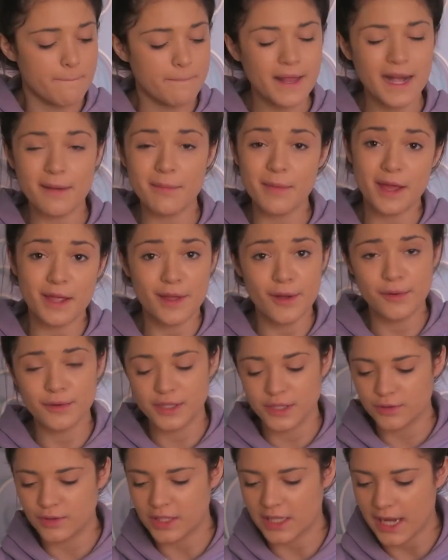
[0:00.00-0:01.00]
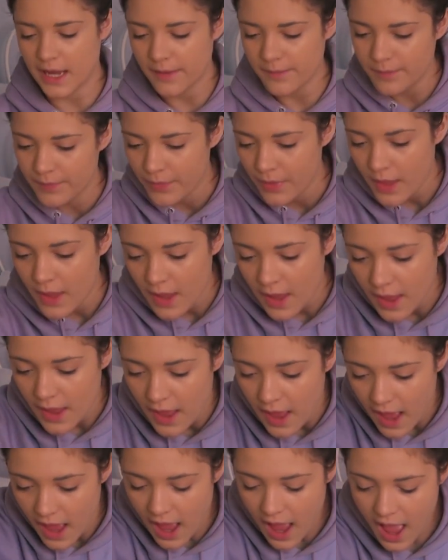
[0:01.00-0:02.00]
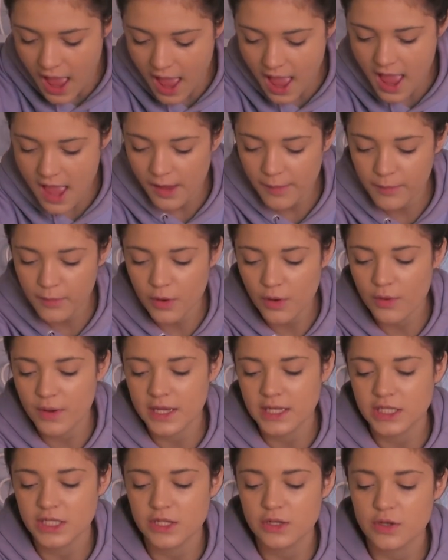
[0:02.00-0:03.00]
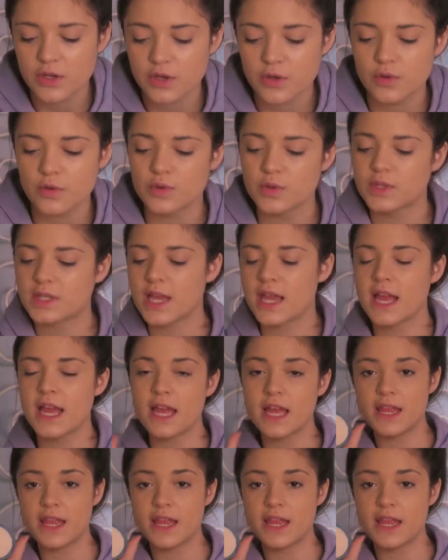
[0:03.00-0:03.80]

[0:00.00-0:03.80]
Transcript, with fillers: but I'm not going to today. I'm going to use